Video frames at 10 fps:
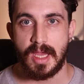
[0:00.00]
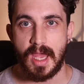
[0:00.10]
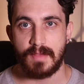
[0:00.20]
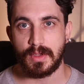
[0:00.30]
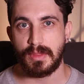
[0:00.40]

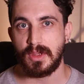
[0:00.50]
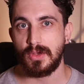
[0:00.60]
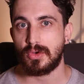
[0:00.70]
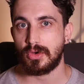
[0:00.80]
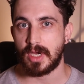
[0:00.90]
Everything
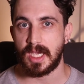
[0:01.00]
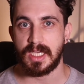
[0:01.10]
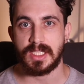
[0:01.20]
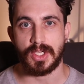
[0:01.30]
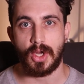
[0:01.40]
you
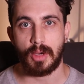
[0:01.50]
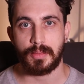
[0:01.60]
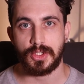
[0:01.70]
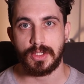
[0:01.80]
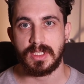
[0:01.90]
create is an
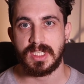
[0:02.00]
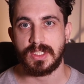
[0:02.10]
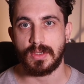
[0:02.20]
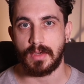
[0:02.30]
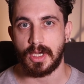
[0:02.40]
opportunity
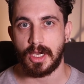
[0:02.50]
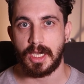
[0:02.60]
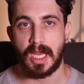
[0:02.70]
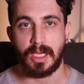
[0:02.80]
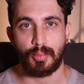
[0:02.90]
to
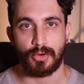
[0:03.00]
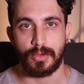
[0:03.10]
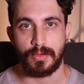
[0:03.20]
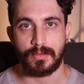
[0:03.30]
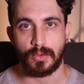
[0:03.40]
learn and
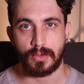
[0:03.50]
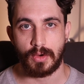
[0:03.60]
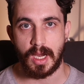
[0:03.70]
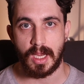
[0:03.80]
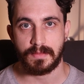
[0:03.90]
improve your
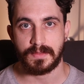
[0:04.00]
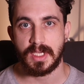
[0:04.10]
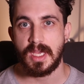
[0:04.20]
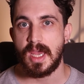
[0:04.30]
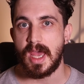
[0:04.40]
craft.
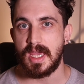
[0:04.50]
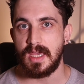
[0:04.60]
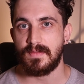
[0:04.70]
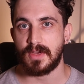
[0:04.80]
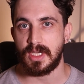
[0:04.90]

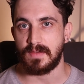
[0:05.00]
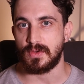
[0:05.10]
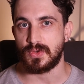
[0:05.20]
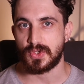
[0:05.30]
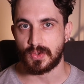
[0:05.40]
Even if
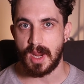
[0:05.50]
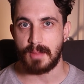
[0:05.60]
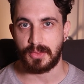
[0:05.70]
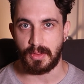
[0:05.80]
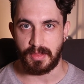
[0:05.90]
you
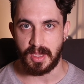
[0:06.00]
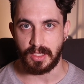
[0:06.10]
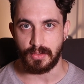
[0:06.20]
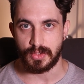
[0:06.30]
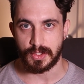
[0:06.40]
scrap the
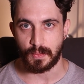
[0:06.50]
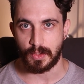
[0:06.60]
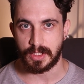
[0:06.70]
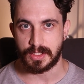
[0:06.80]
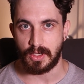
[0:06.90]
thing you just
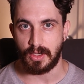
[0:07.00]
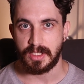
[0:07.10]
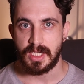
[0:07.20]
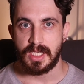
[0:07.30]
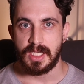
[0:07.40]
worked
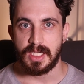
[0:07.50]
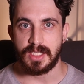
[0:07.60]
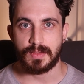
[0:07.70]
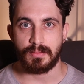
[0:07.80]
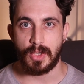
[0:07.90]
on,
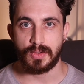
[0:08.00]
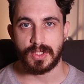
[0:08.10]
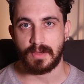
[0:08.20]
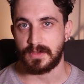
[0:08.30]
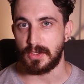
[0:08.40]
it's most
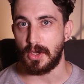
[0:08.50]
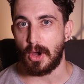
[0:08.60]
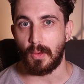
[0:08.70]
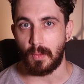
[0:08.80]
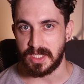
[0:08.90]
often
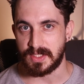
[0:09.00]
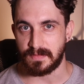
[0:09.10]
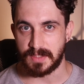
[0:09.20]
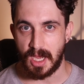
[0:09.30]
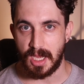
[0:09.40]
not a waste
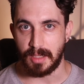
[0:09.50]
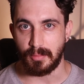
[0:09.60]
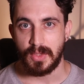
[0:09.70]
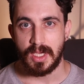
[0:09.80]
of time